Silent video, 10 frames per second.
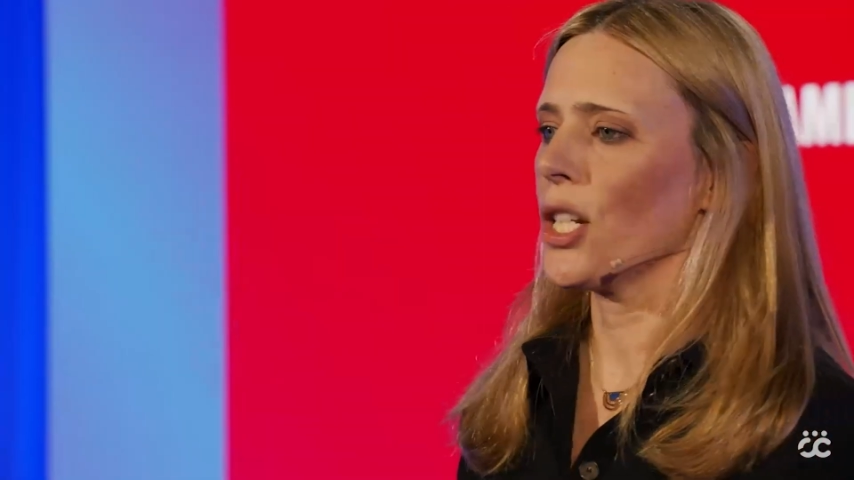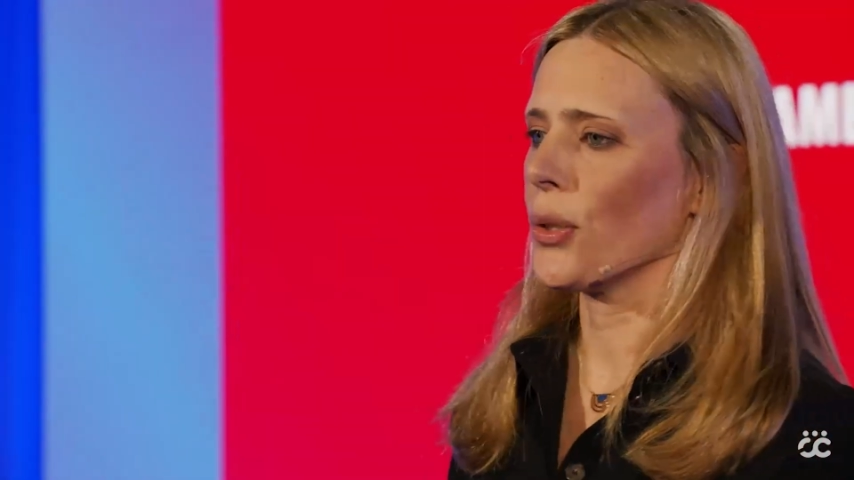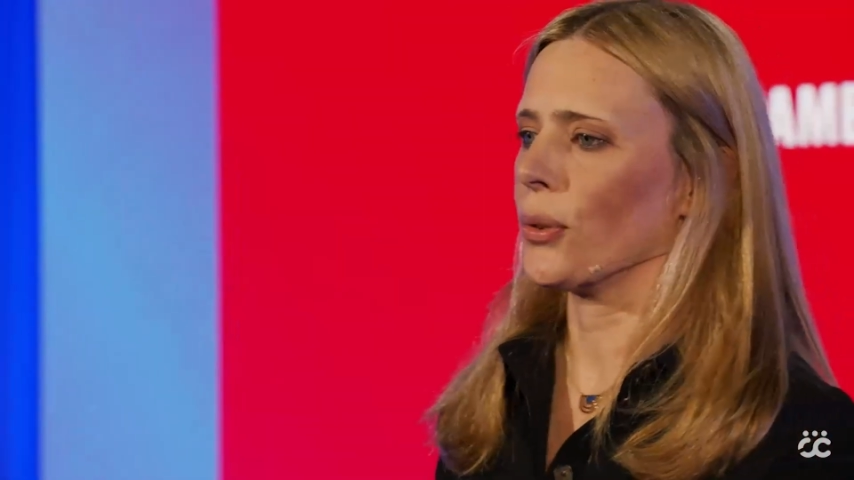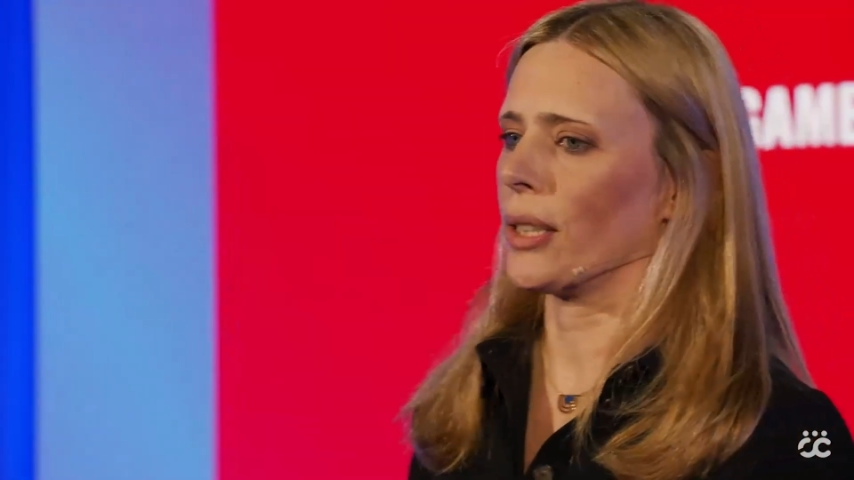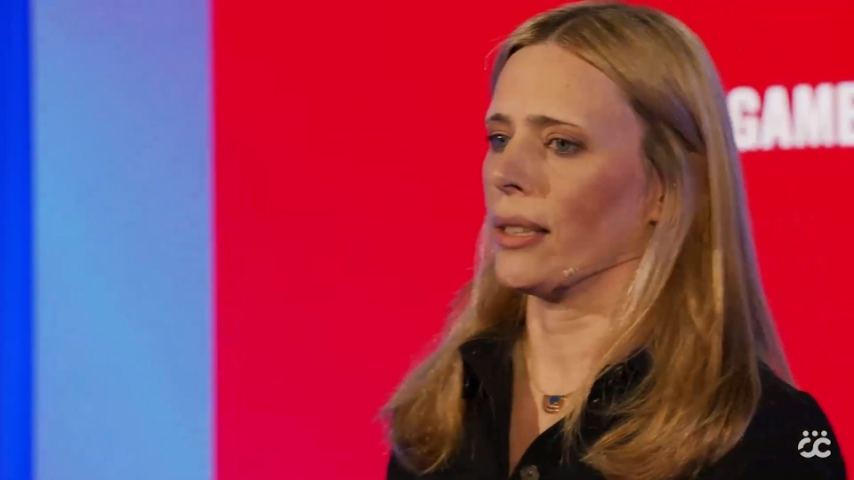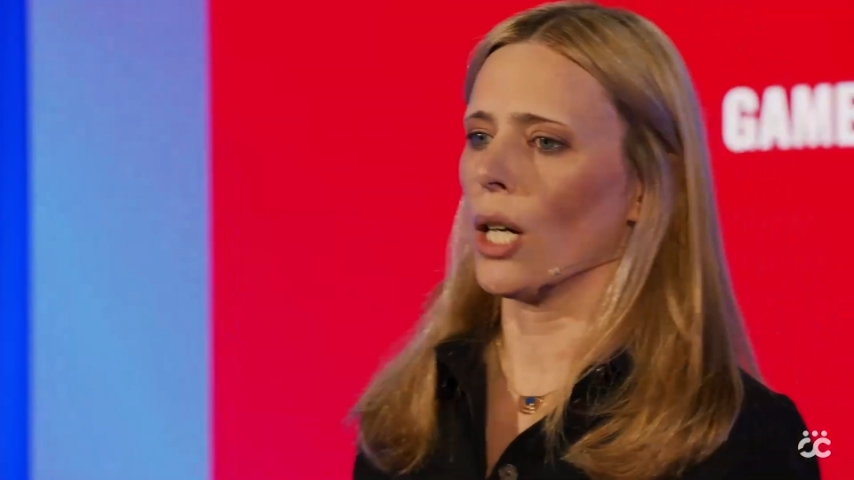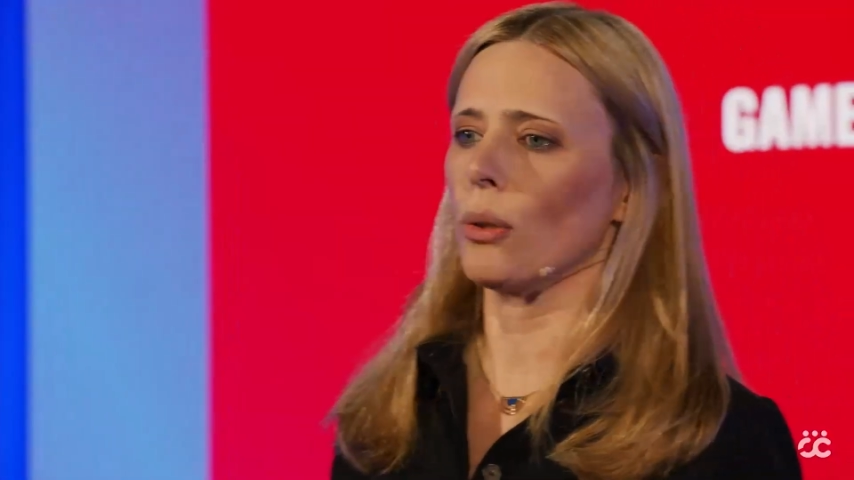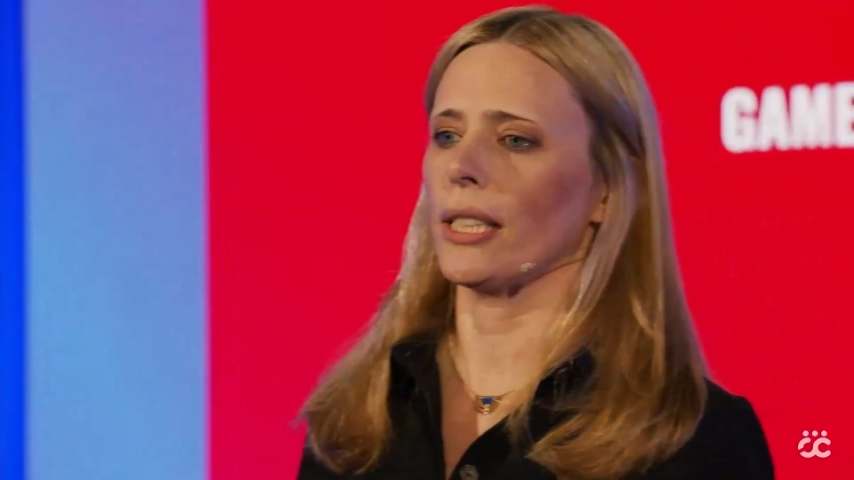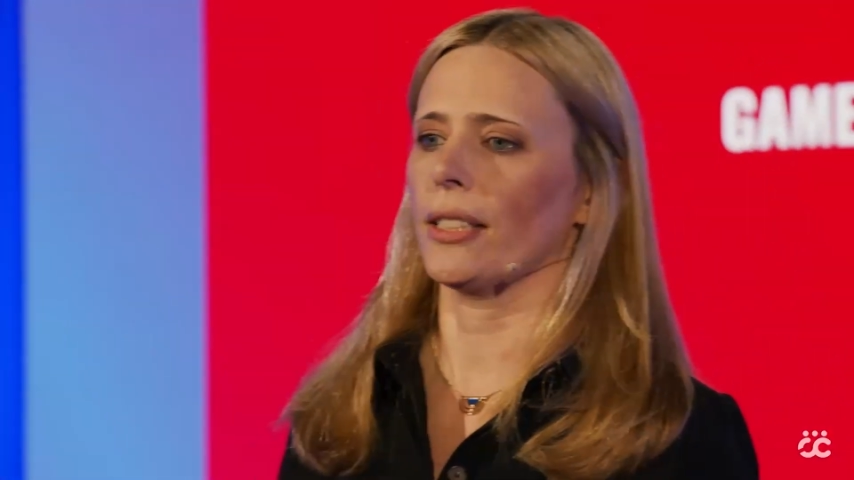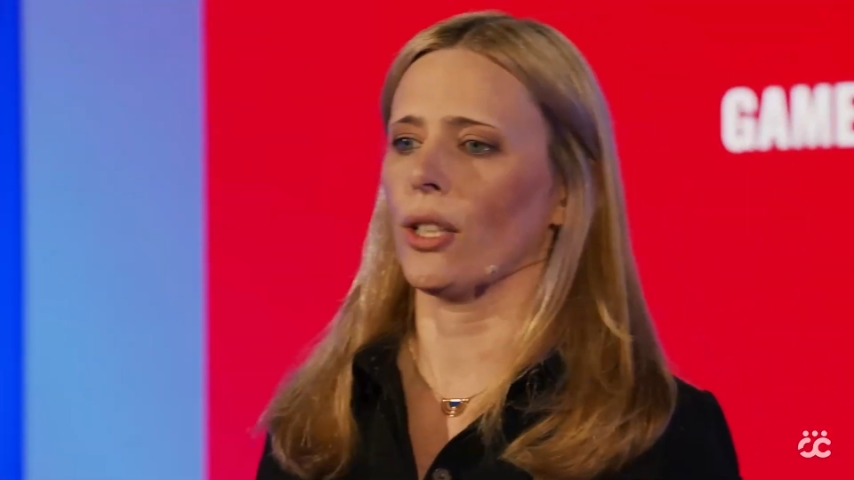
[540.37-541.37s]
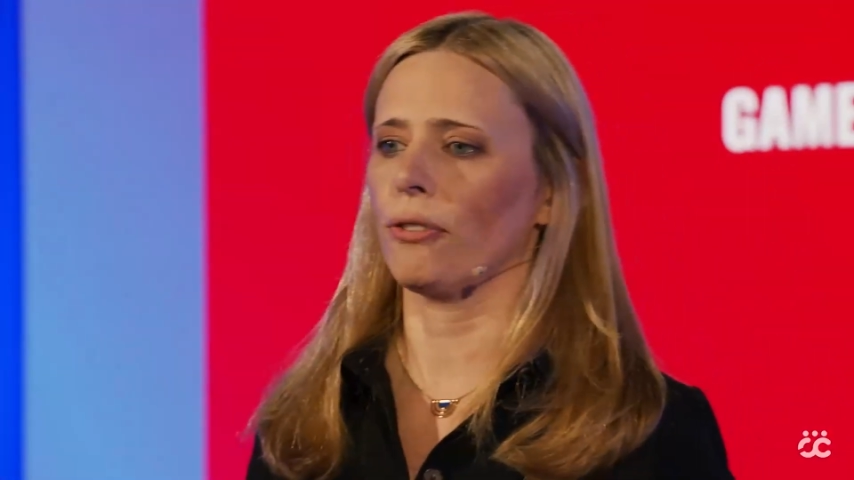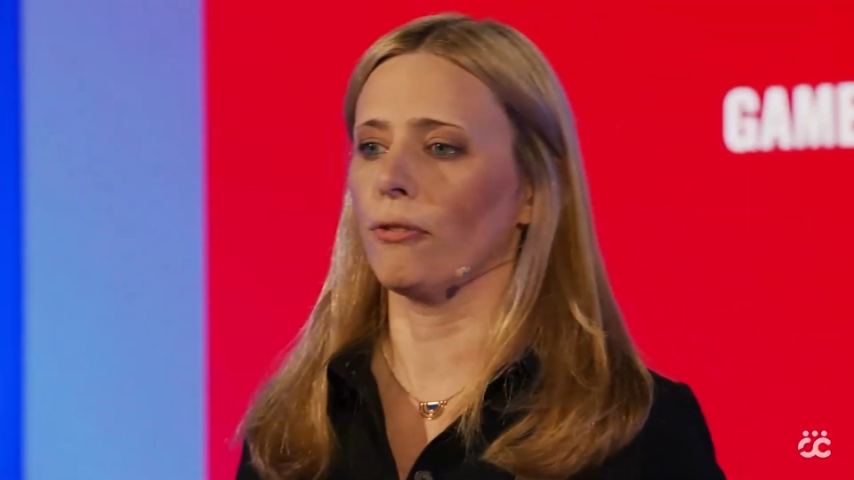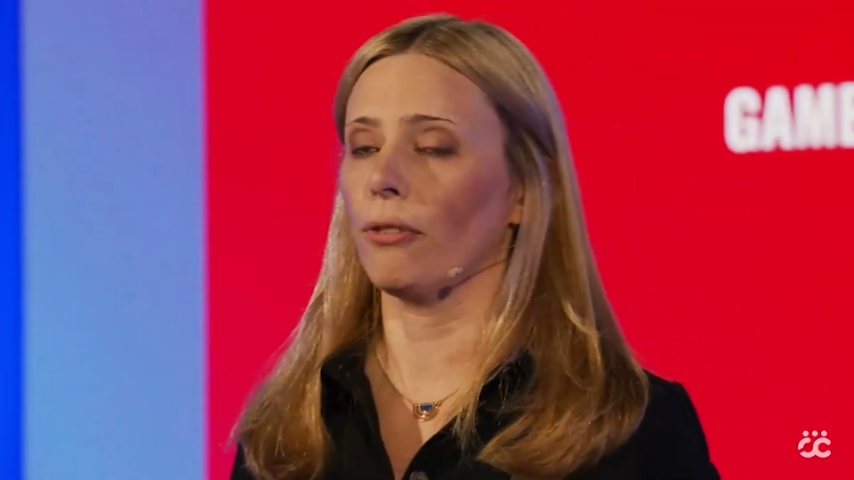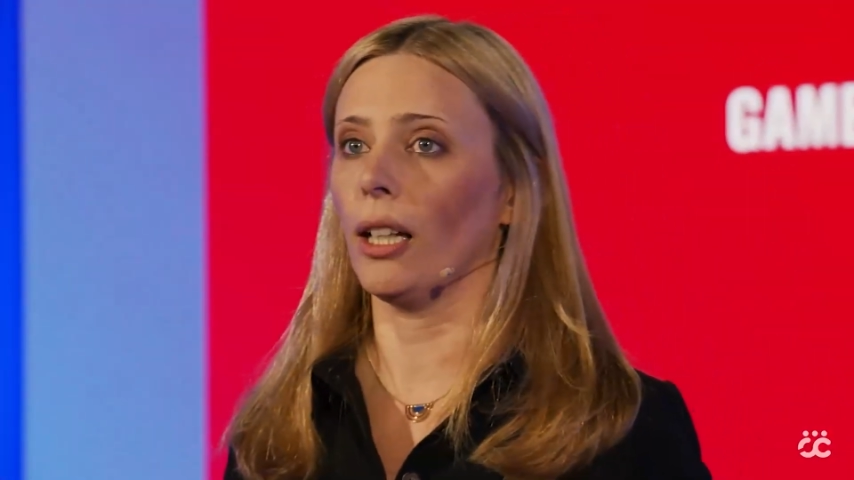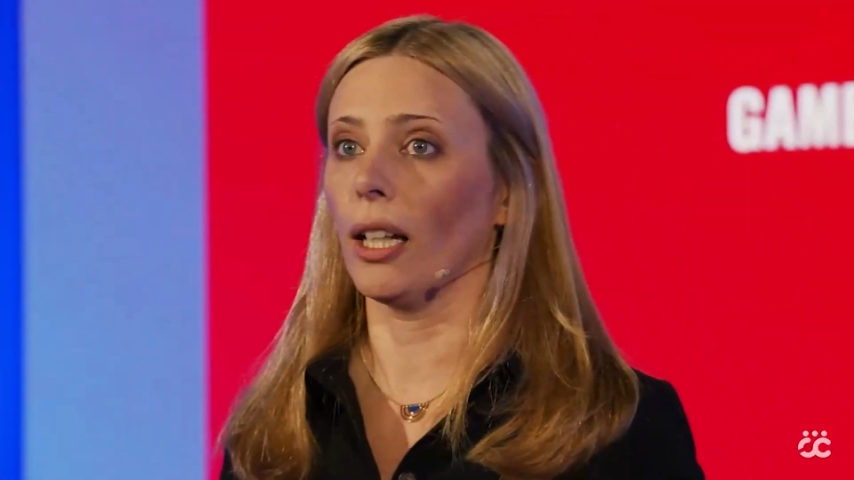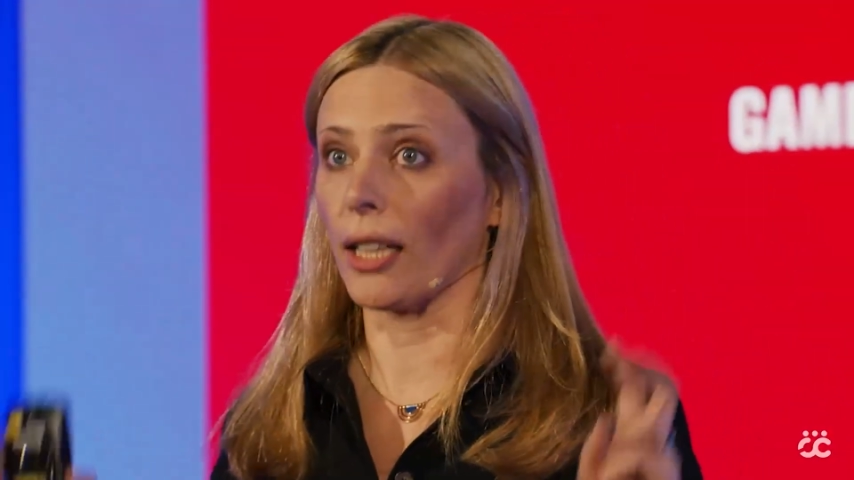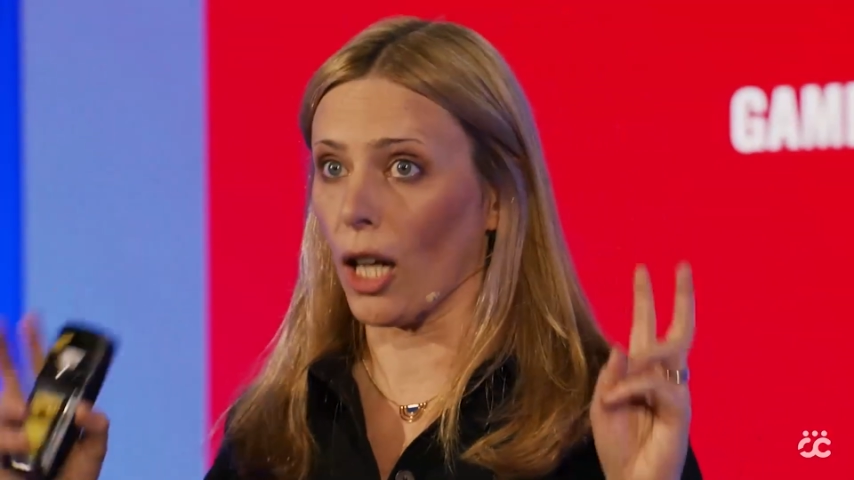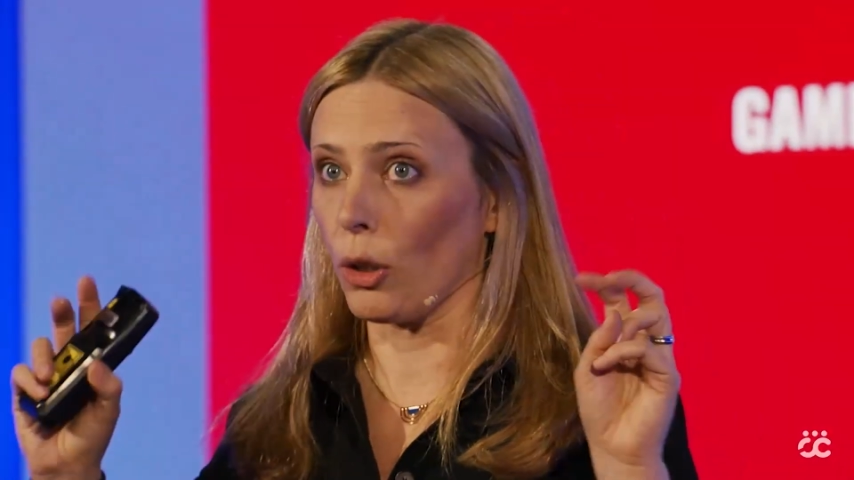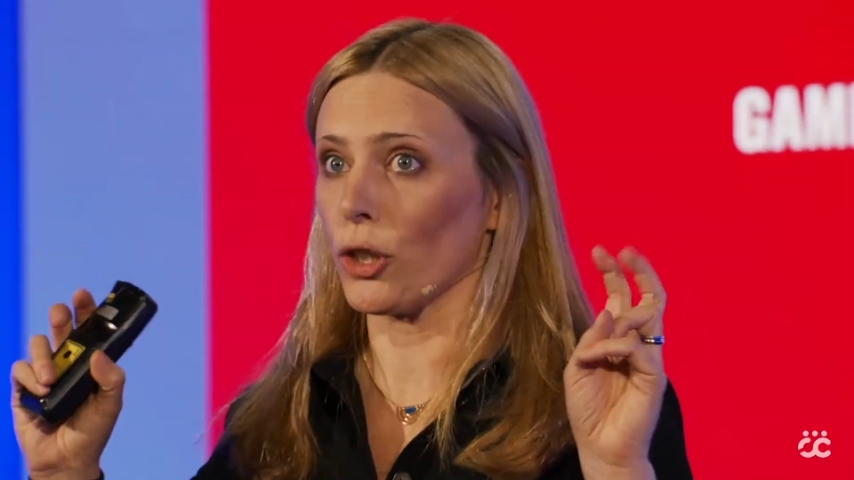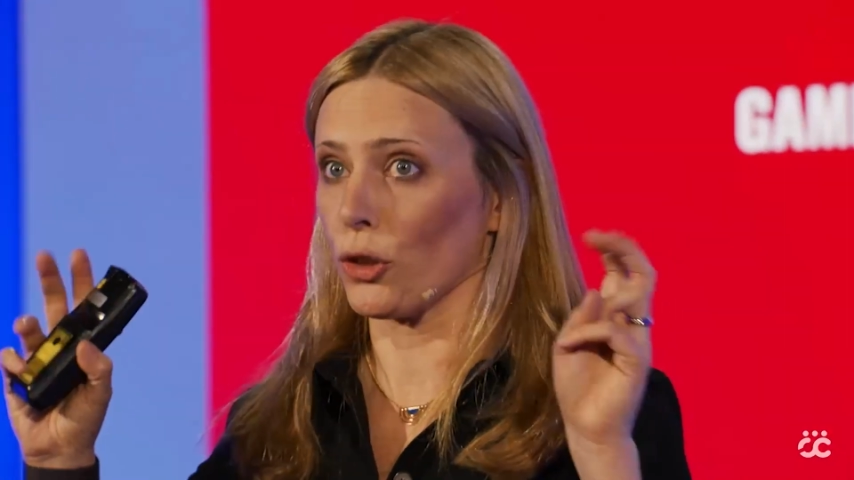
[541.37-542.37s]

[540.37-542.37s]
issues that nowadays often fall under our